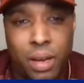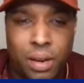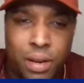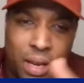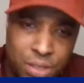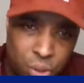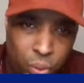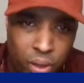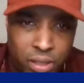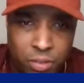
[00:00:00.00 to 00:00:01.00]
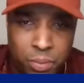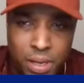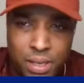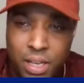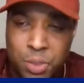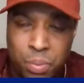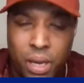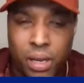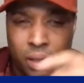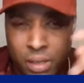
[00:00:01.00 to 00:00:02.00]
And as the quality of play gets
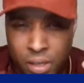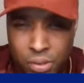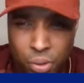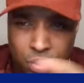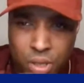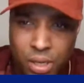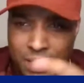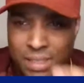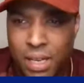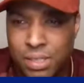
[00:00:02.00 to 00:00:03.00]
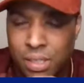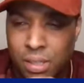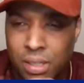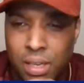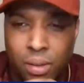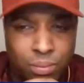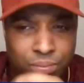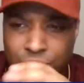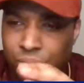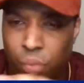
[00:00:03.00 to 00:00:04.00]
better, those kind of stats are going to get
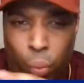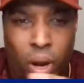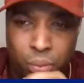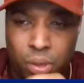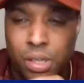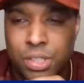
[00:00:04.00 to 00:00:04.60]
wiped out.